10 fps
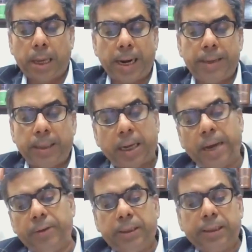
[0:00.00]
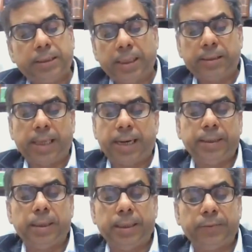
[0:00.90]
and I will discuss
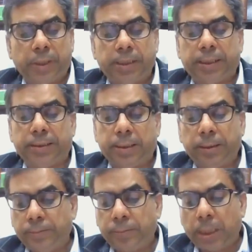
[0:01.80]
that in a different session.